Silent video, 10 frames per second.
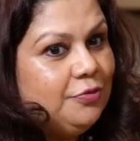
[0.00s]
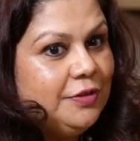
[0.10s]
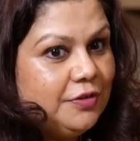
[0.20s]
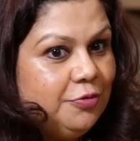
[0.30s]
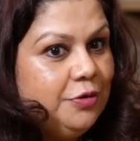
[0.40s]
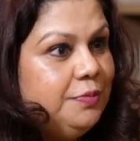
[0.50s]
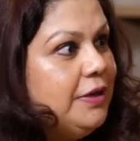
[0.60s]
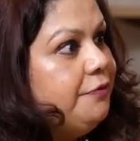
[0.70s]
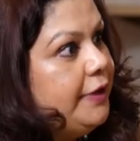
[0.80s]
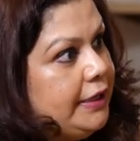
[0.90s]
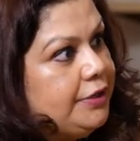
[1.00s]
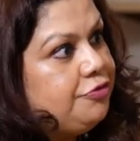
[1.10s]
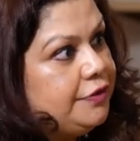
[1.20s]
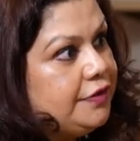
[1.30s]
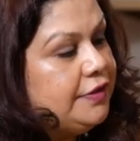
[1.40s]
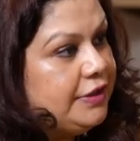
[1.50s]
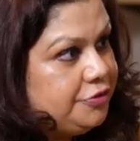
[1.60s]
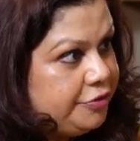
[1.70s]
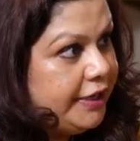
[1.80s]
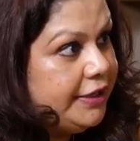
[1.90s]
So it's going to be a very interesting
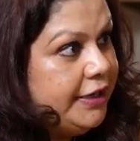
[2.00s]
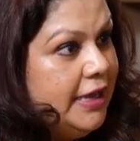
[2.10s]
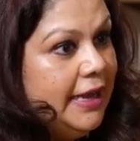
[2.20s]
trend.